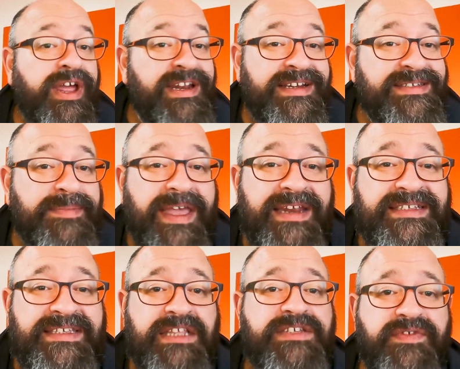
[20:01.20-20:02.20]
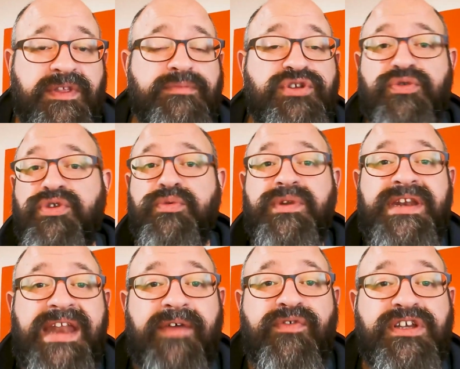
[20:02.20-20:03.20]
and it doesn't make any sense for them to. You would
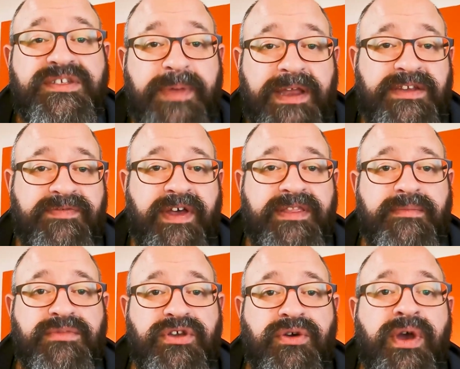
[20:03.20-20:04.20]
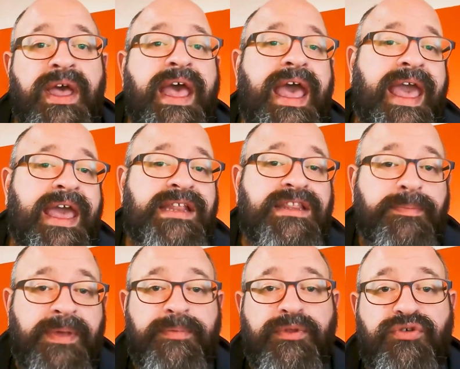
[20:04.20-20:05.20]
never expect to find them to. And the
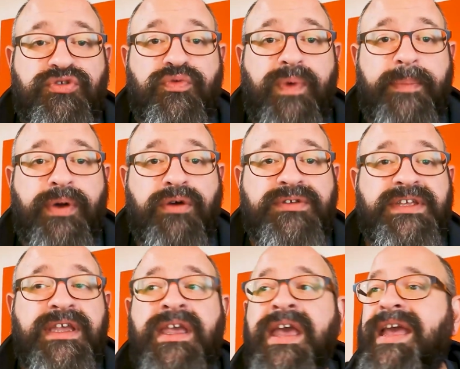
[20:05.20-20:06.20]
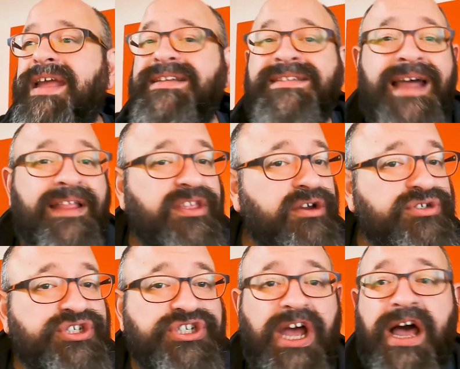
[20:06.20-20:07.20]
people who do web hosting, it is not their
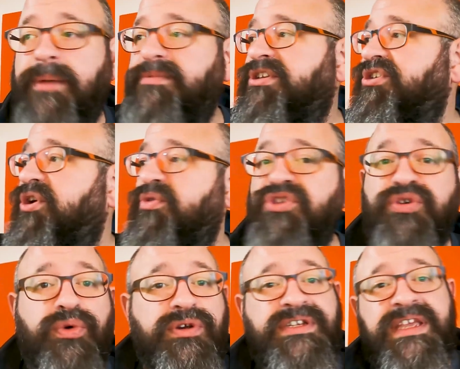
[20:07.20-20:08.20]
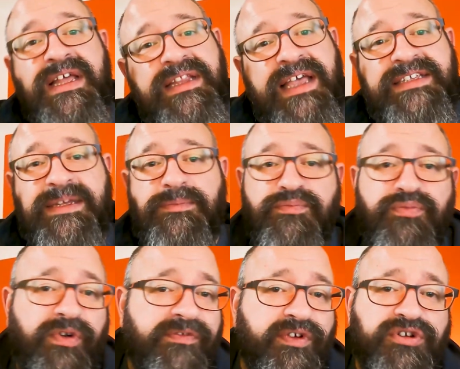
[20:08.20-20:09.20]
job to know your TLS and
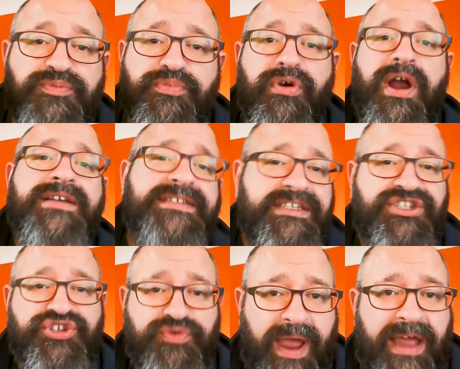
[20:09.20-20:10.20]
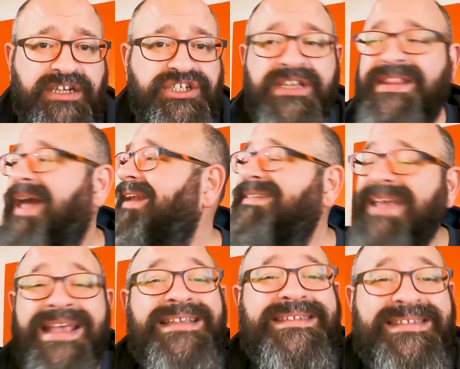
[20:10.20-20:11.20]
reverse proxy strategy. That is
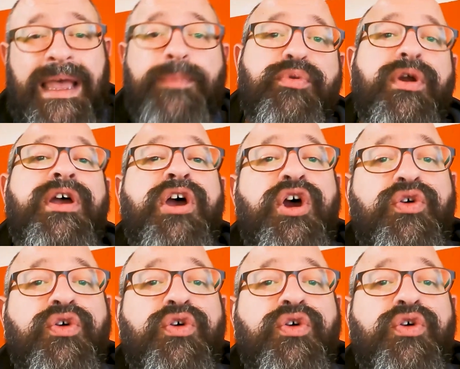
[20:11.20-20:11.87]
a separate